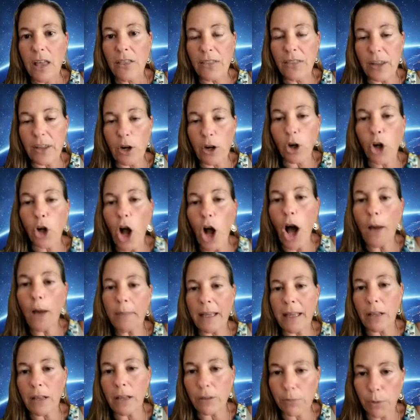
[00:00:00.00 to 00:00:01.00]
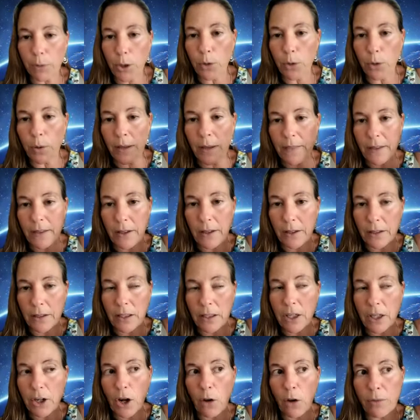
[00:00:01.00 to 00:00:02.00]
that are coming through and the
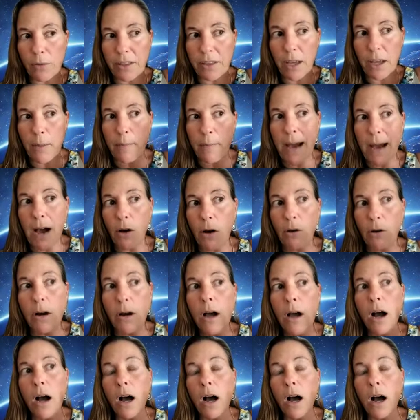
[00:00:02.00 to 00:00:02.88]
you know the amount